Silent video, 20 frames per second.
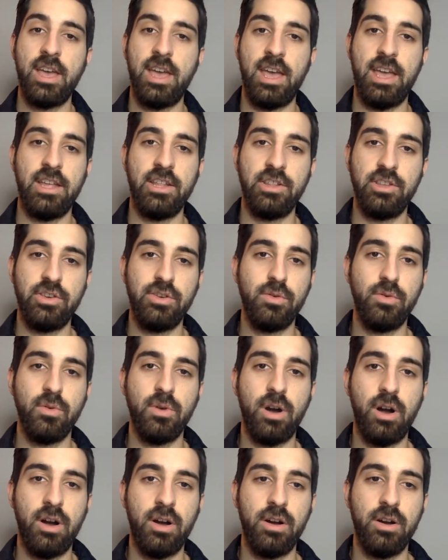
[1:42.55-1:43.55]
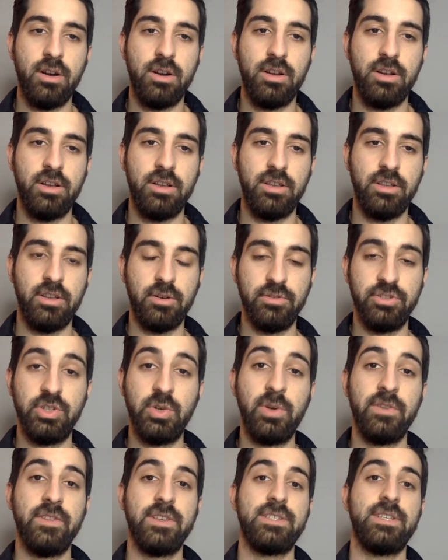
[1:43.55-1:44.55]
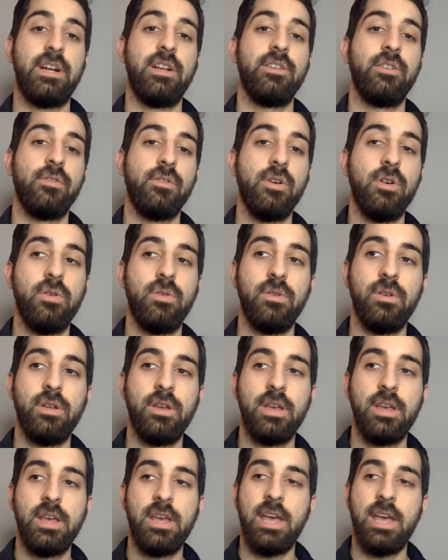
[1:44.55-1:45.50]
and you are, doing this on your own.